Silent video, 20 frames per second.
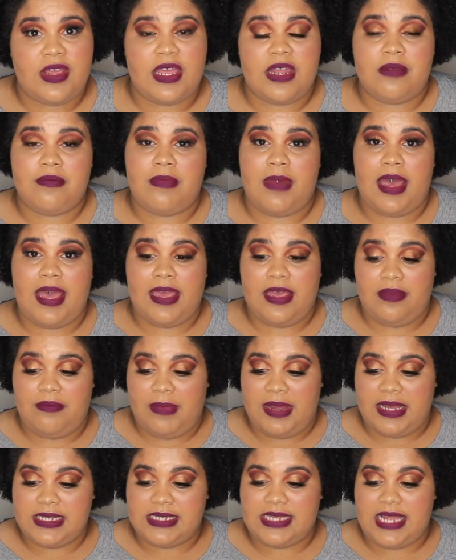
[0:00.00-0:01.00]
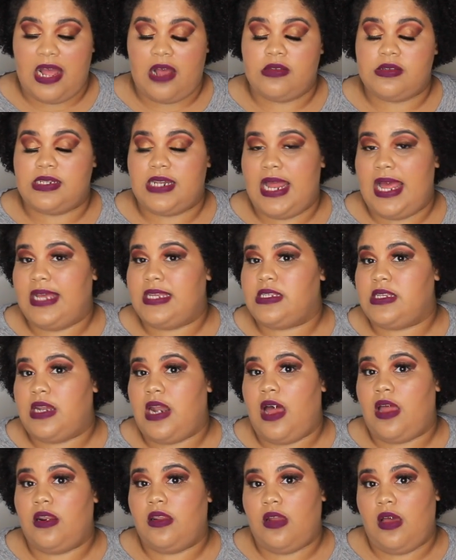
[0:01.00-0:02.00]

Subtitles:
and my styles last a lot